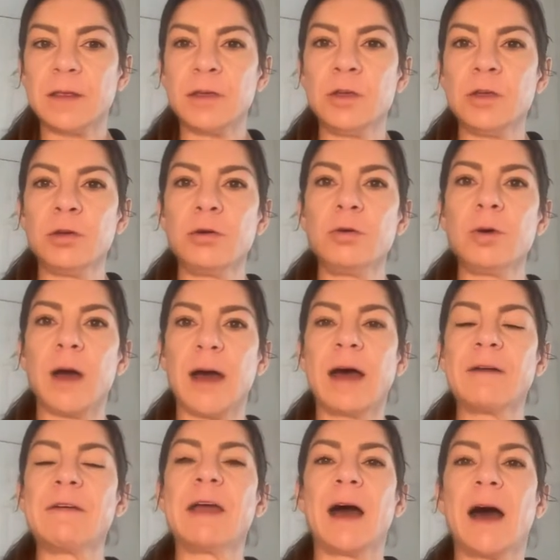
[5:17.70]
you
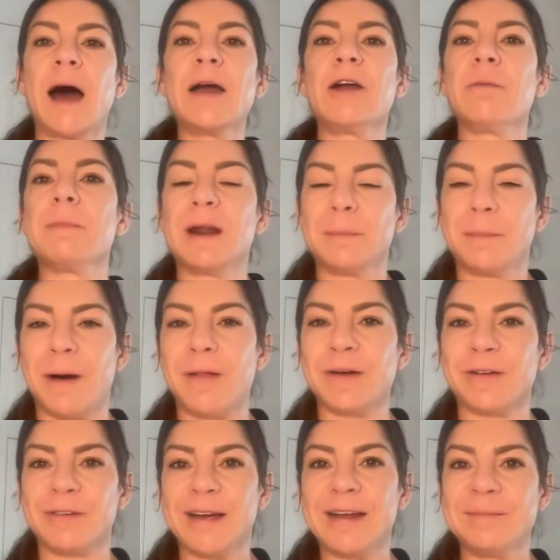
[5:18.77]
have a higher
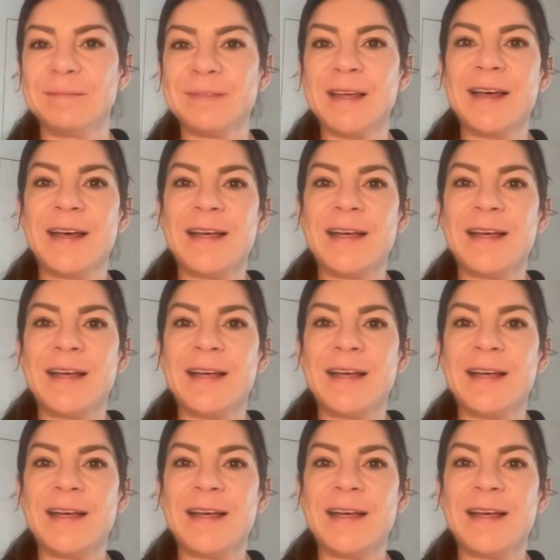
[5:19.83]
metabolic rate